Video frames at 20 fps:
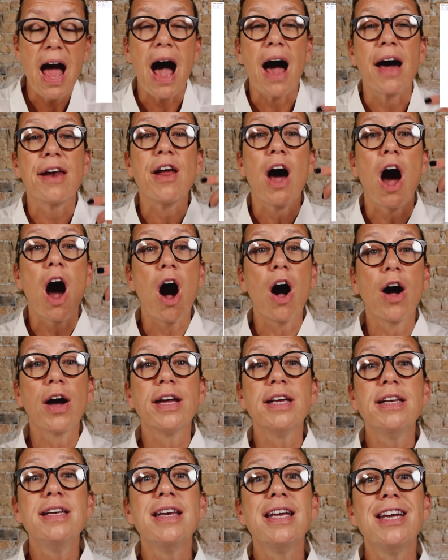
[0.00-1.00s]
and I
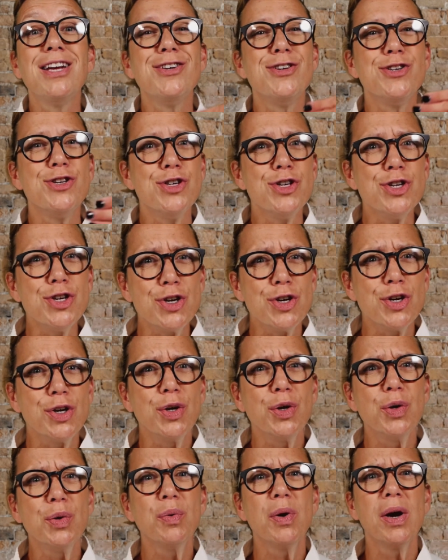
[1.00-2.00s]
need
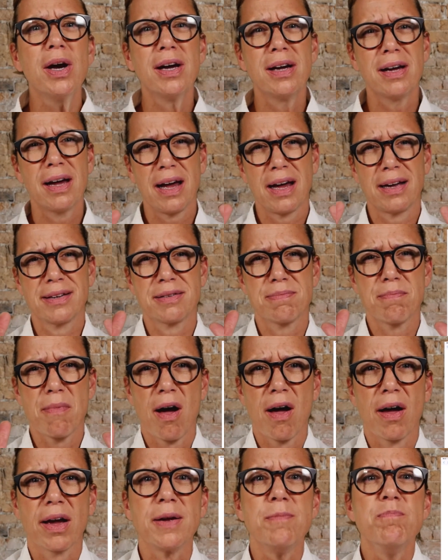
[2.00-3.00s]
you as
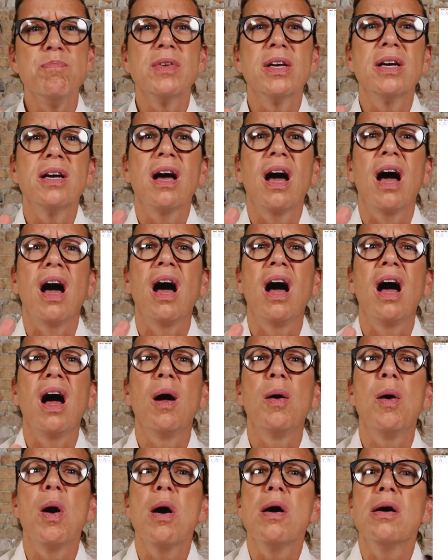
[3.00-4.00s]
my
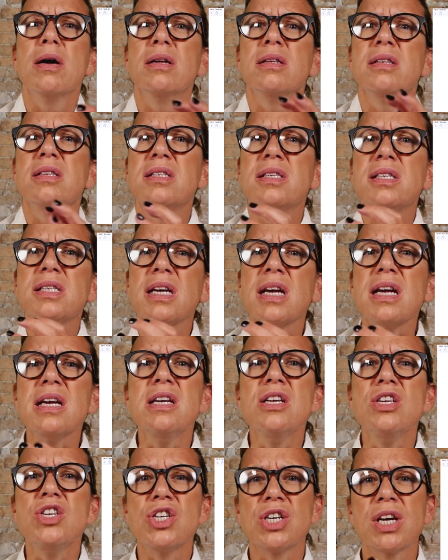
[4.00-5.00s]

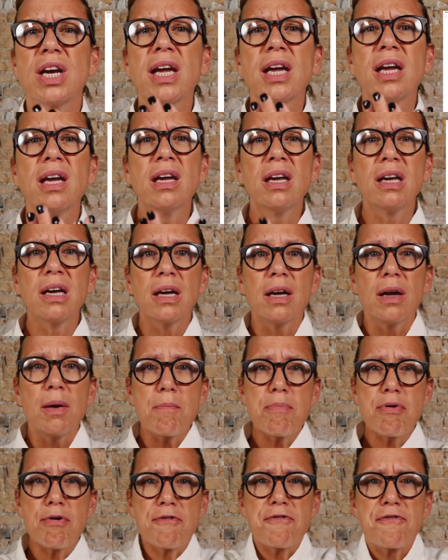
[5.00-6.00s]
teaching
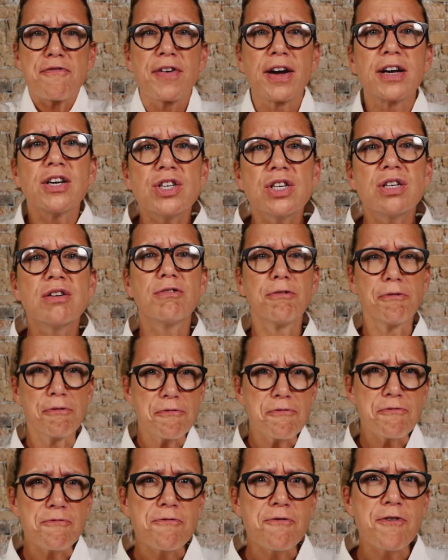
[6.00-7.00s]
professional
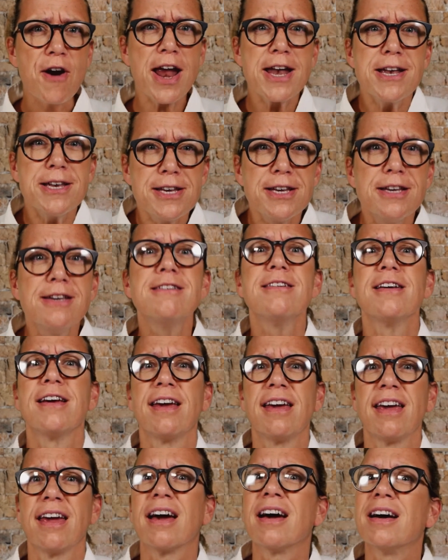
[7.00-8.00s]
friend
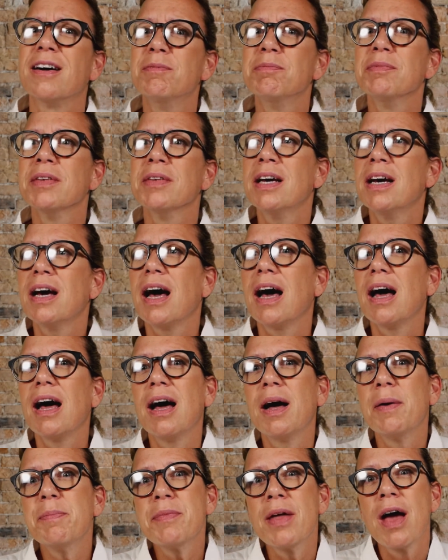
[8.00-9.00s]
here,
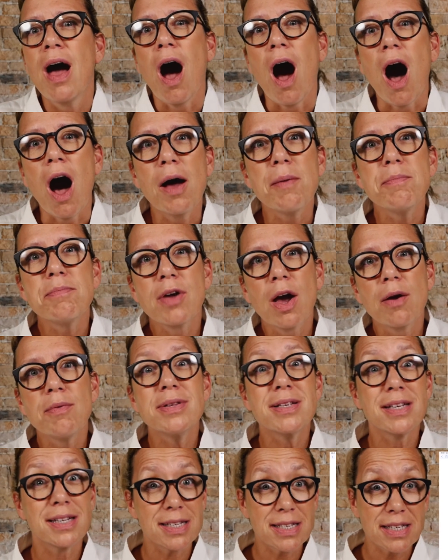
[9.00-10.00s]
I'm going
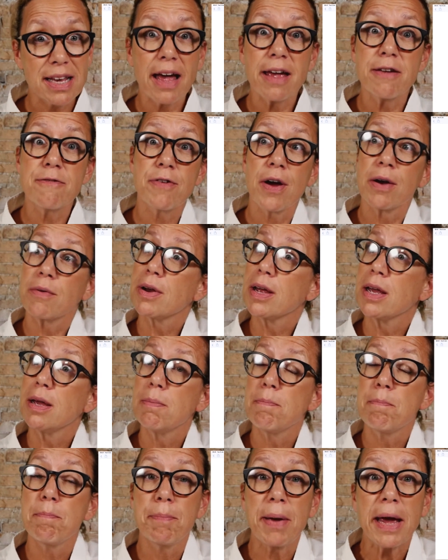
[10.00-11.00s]
to say very
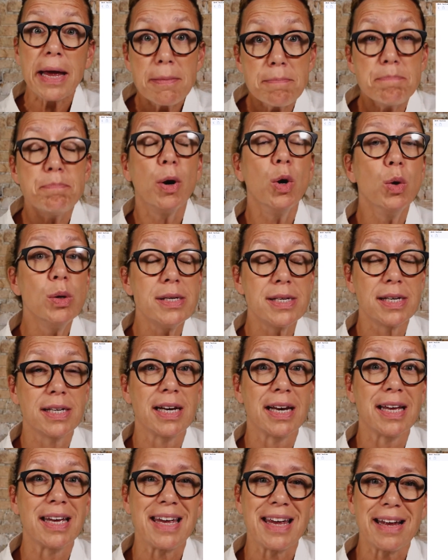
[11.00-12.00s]

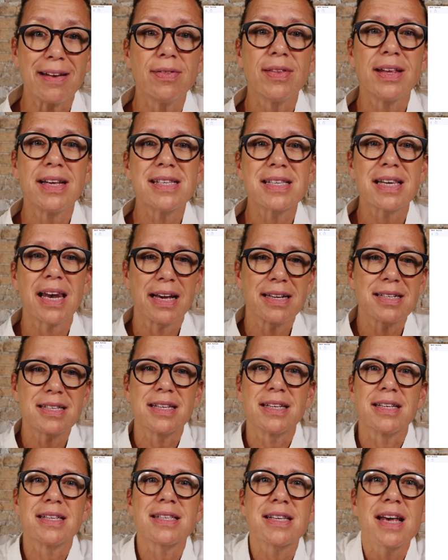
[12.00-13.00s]
pinpointedly in these
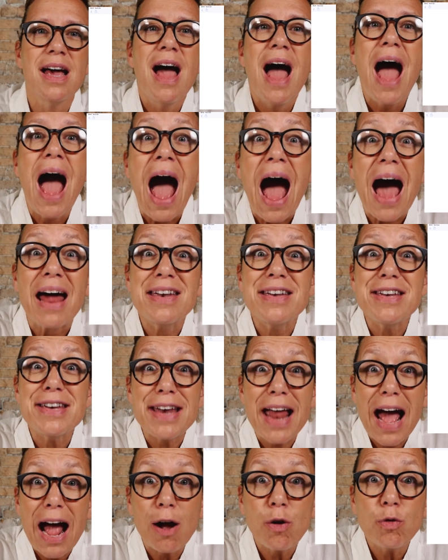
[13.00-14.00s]
lessons, and
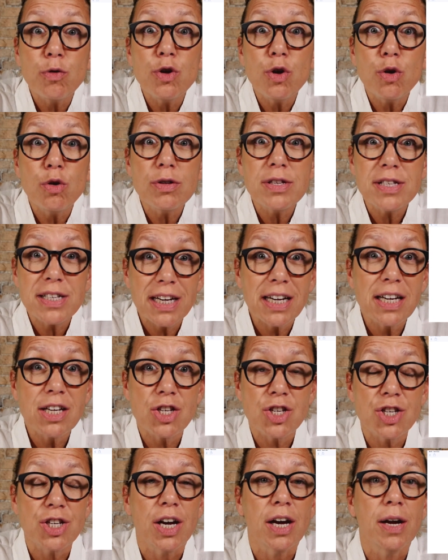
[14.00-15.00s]
now your
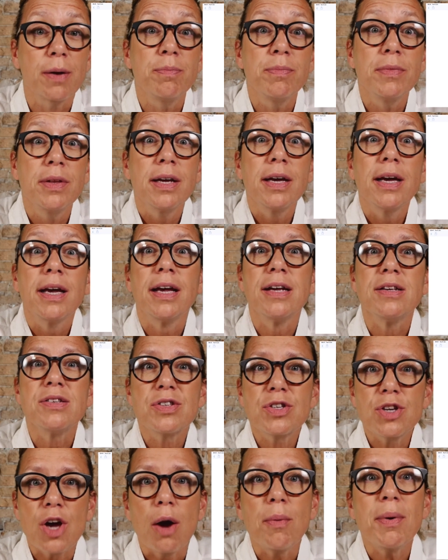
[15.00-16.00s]
teacher is
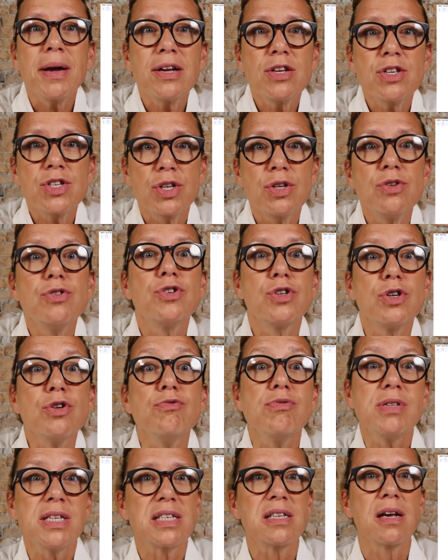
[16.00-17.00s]
going to do
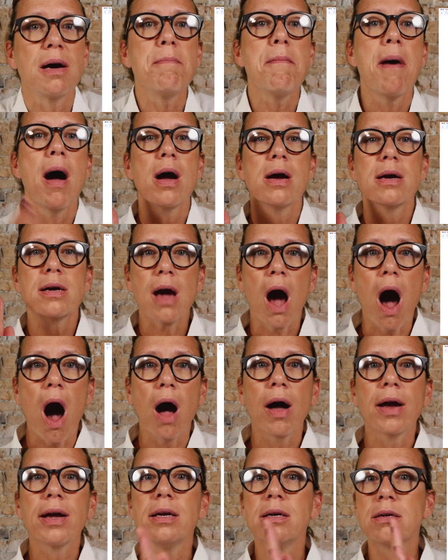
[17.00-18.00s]
some
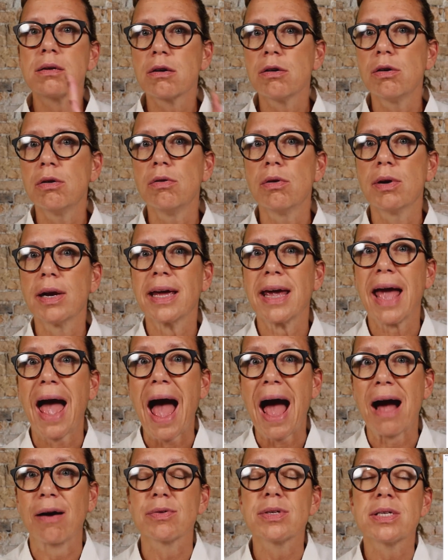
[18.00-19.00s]
kind calling
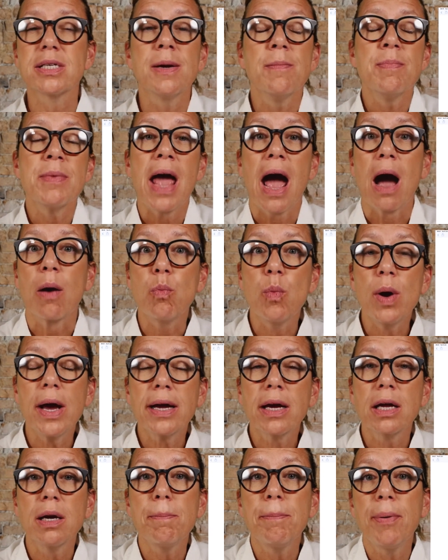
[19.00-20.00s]
out, and we're
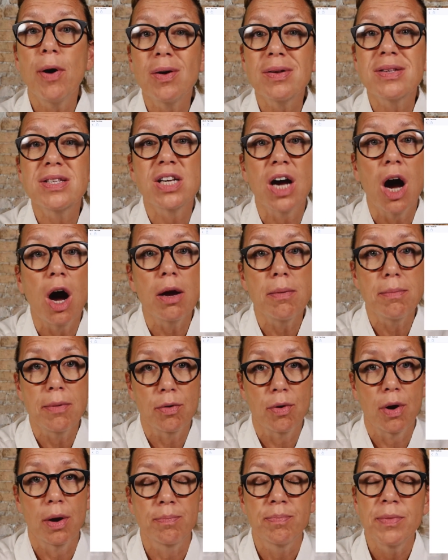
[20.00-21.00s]
going to put a timer
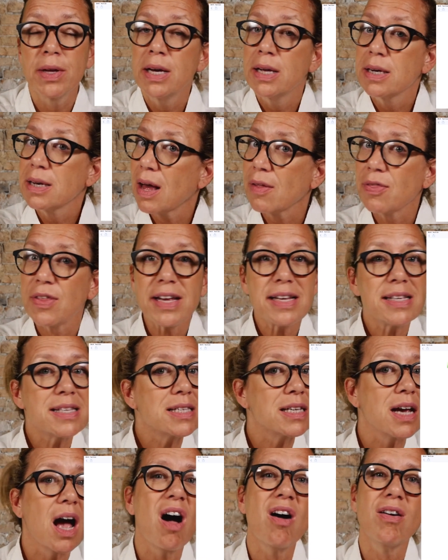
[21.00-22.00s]
on. Now, these
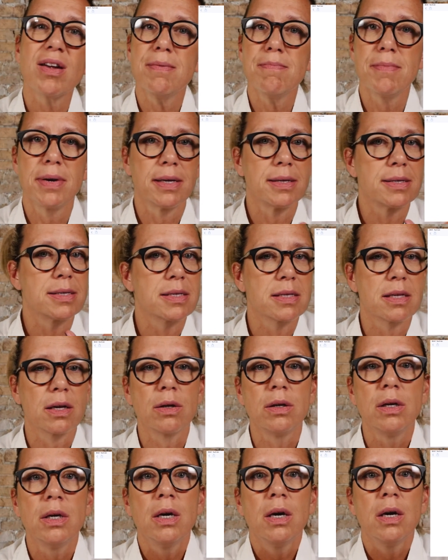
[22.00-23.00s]
timers that